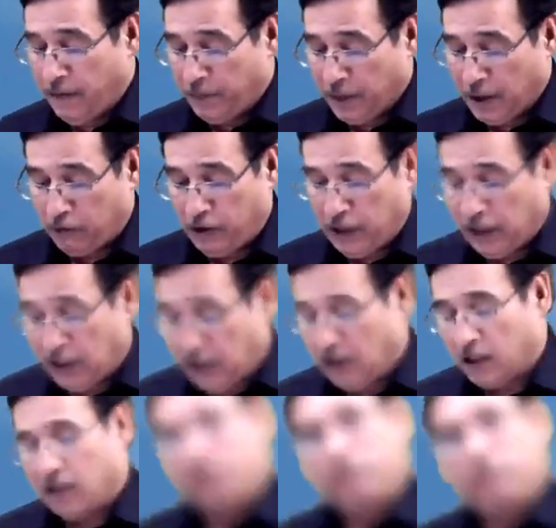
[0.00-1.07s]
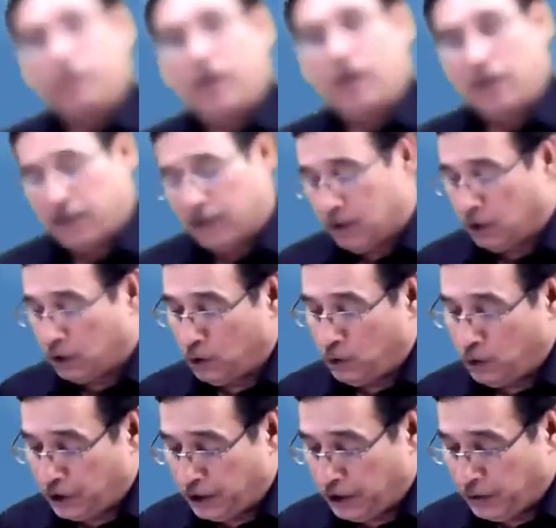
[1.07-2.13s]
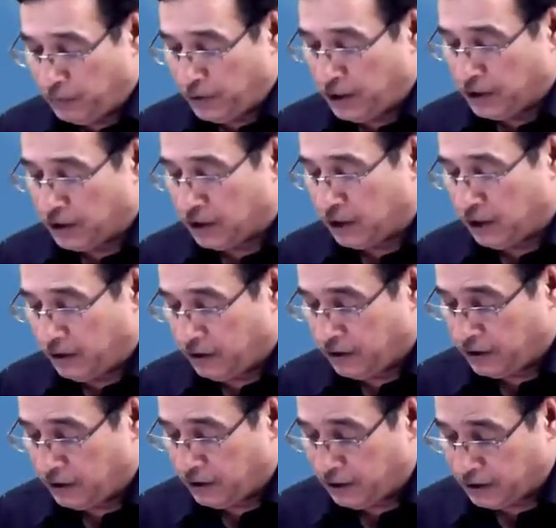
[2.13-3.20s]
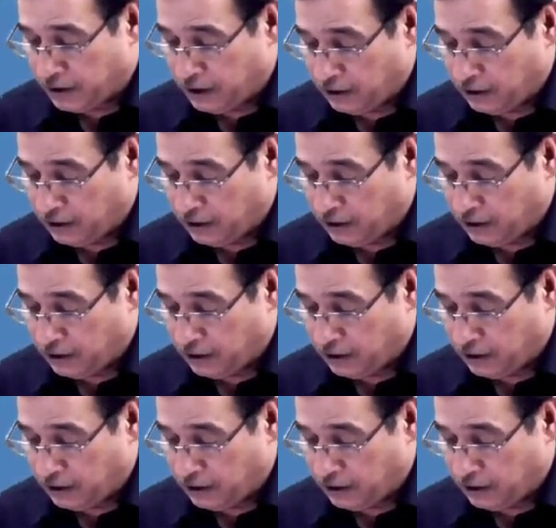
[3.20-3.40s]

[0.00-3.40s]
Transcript: will encompass two treatments, correct?